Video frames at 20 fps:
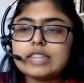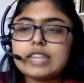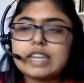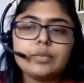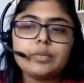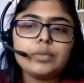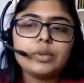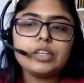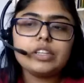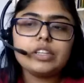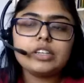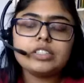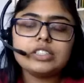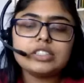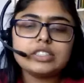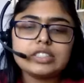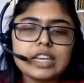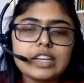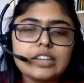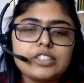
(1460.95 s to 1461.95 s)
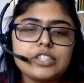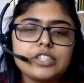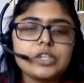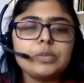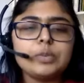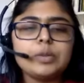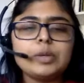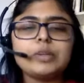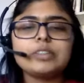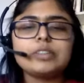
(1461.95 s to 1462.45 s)
take a breather and just take a
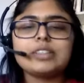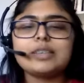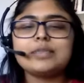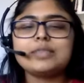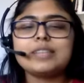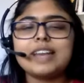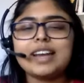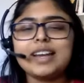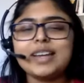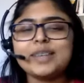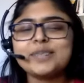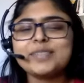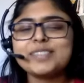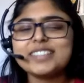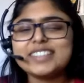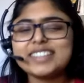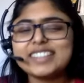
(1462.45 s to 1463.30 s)
chill pill sometimes.